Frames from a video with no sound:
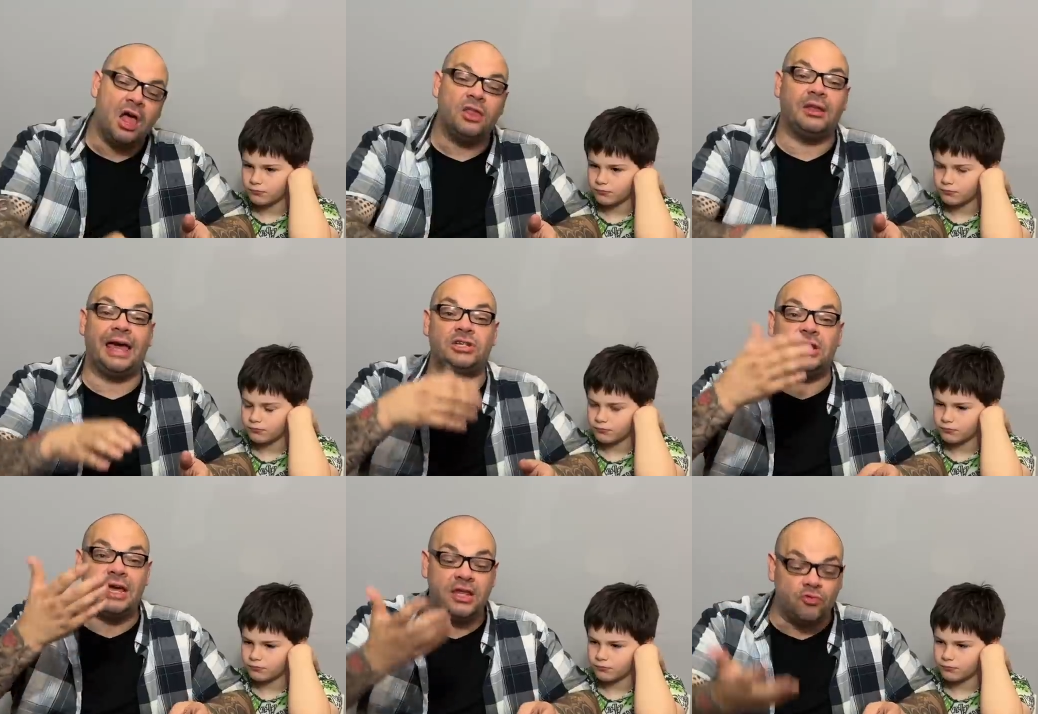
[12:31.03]
Speaker 1: they'll actually
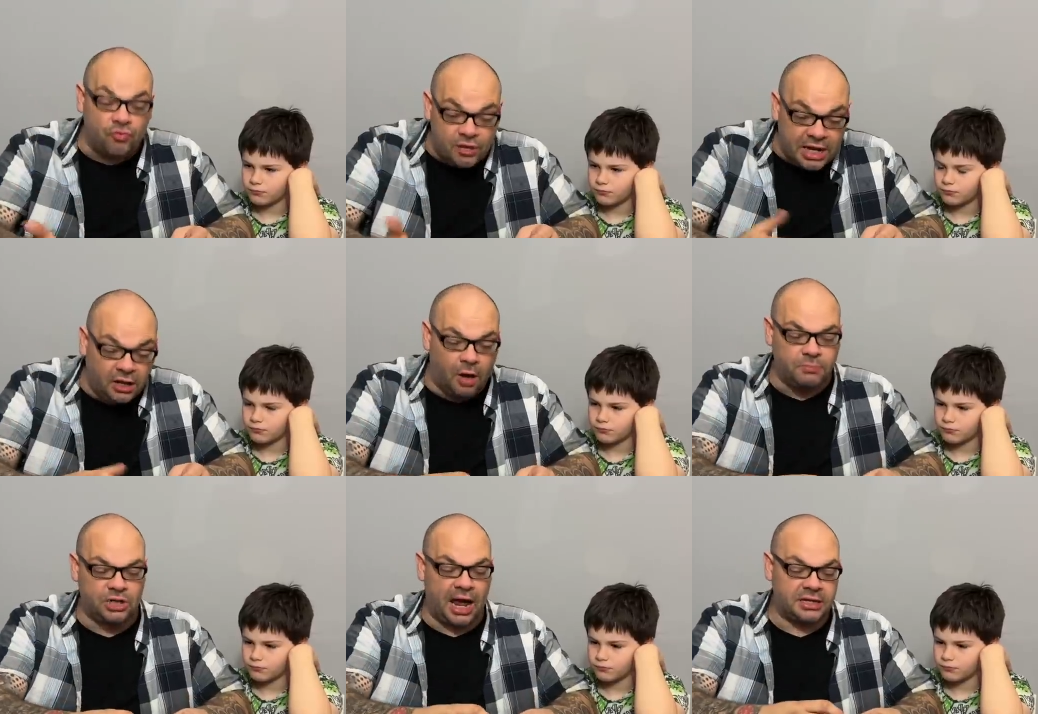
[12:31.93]
hear the real
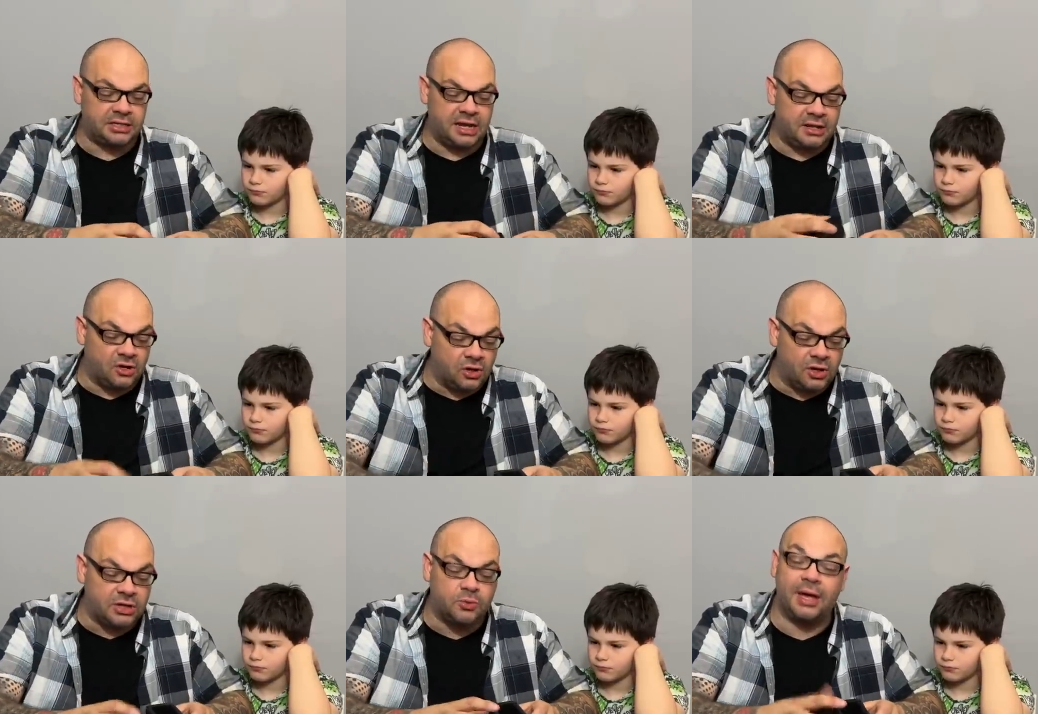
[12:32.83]
object and then they can look
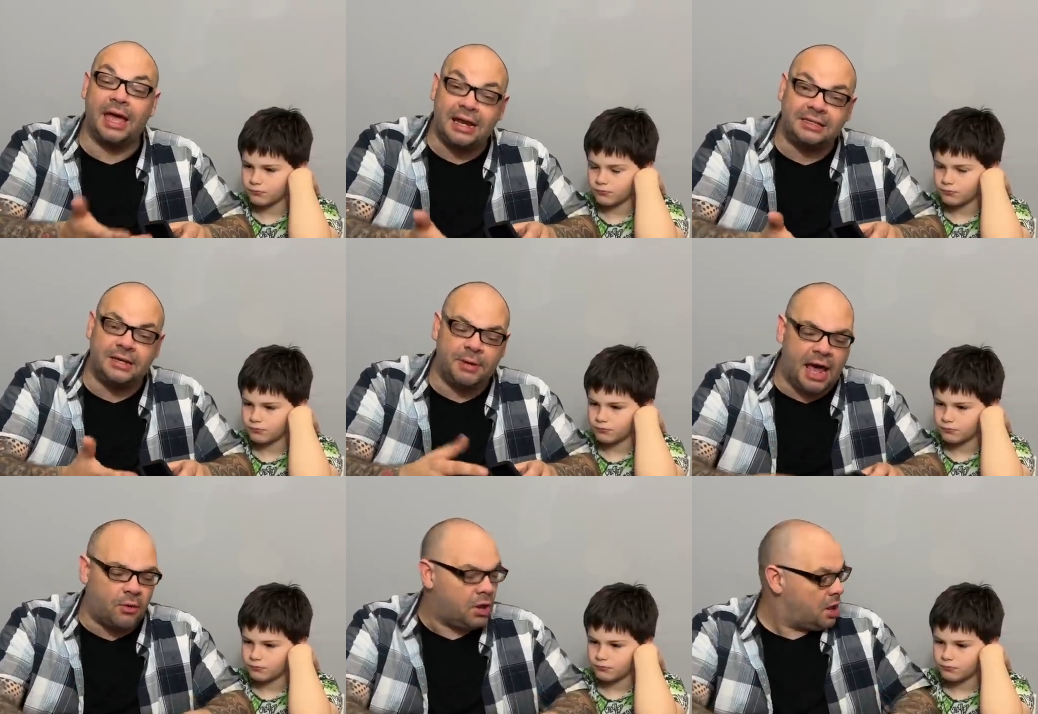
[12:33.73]
into it again and tip it
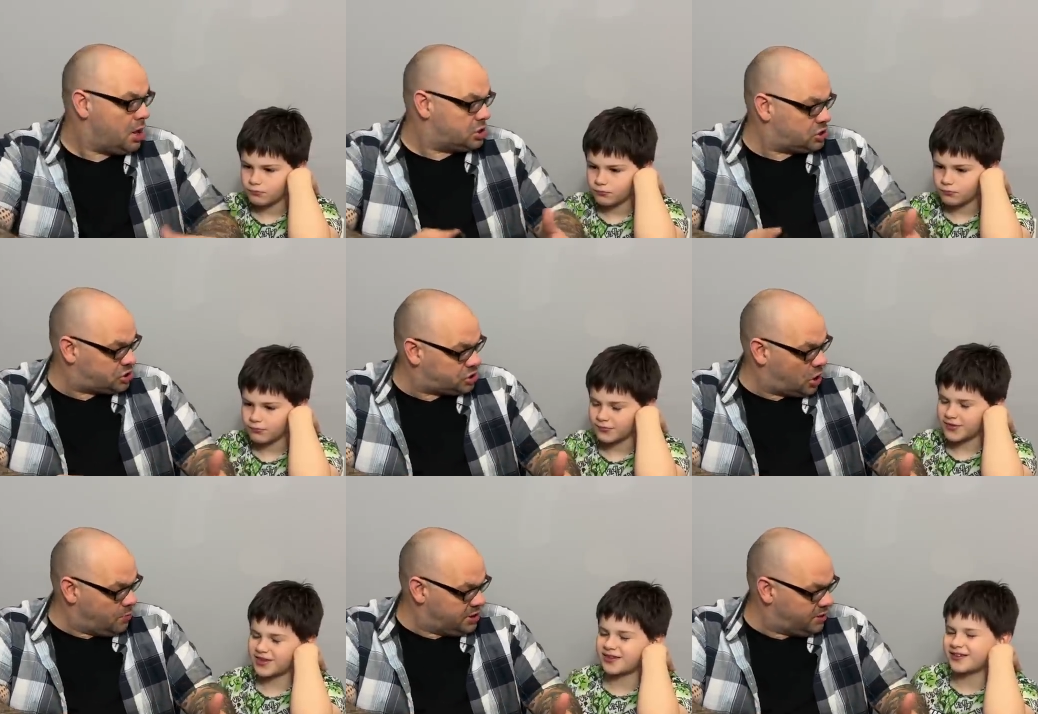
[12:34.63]
out. So there's
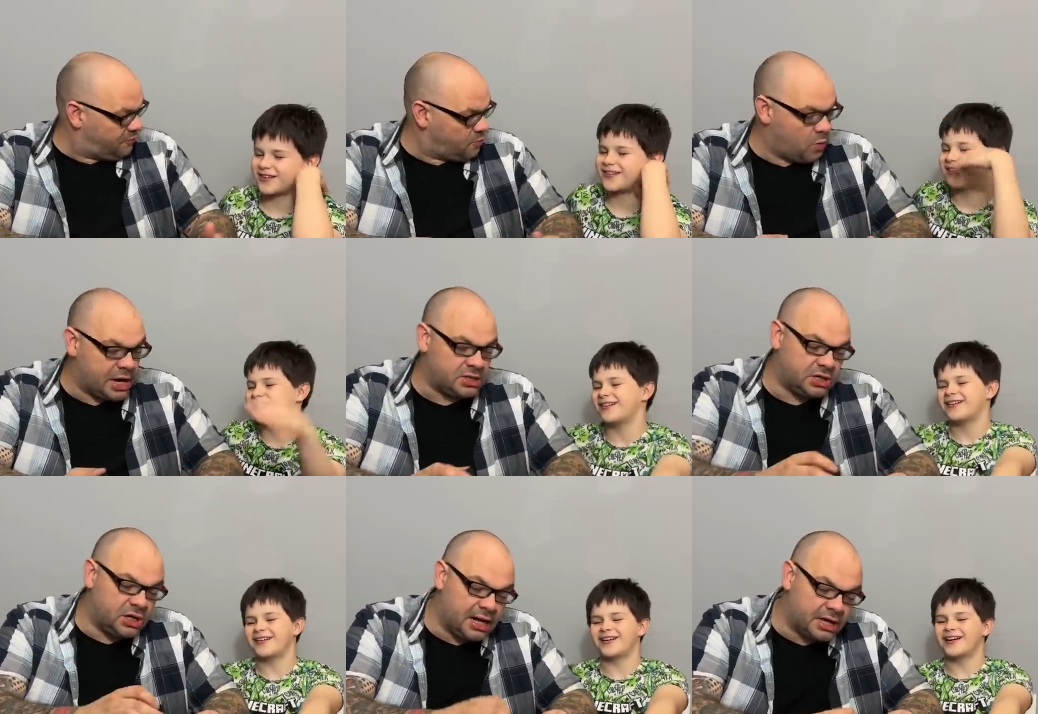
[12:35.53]
so many different ways that
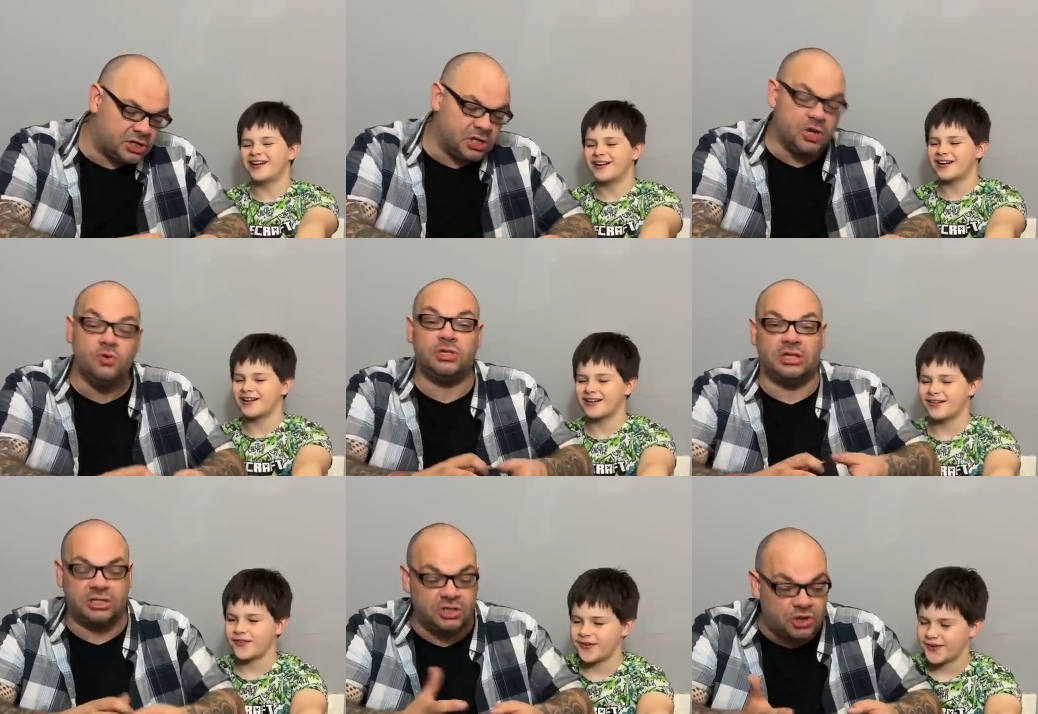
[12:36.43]
you can actually use
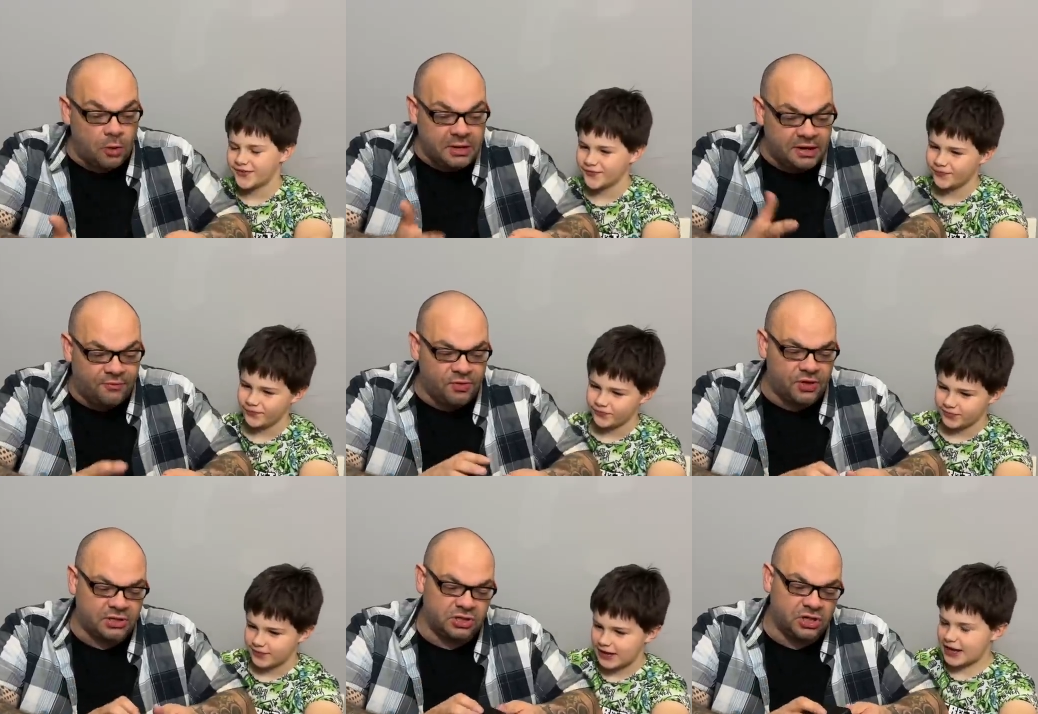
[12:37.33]
this. There's so many different
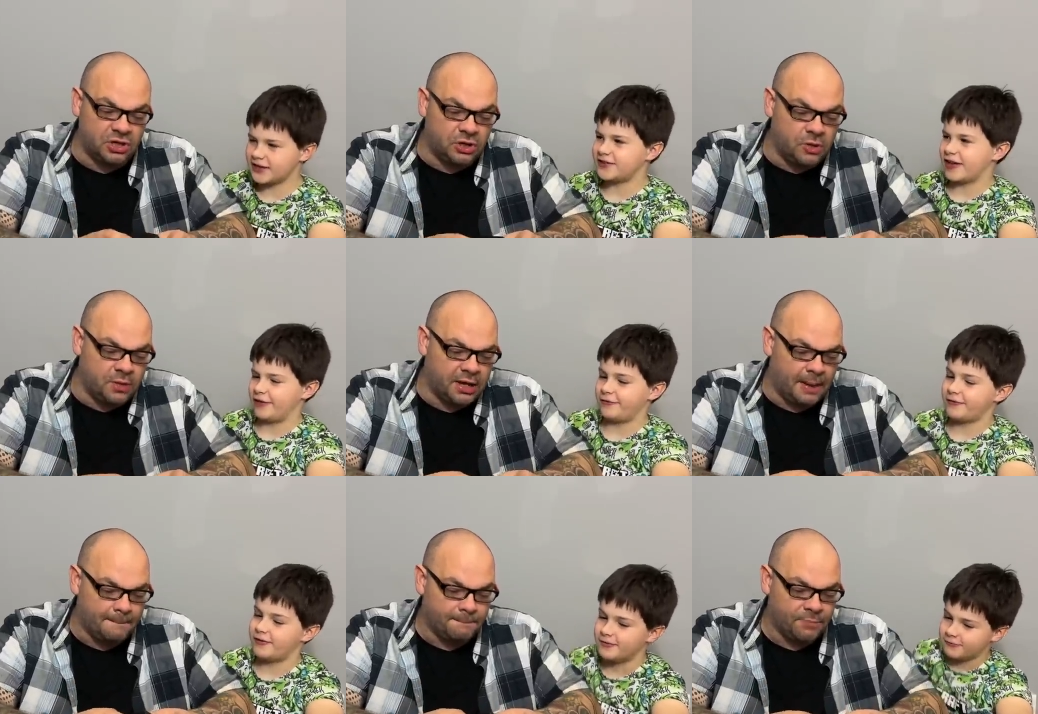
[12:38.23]
things that you can do with it.
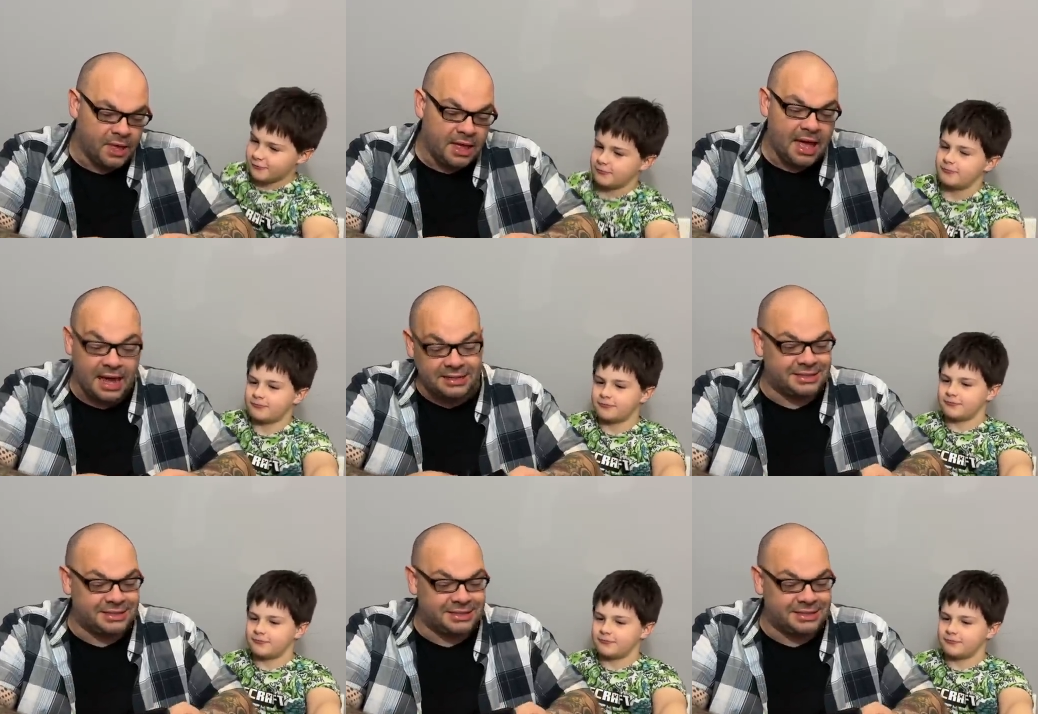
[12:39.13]
And it's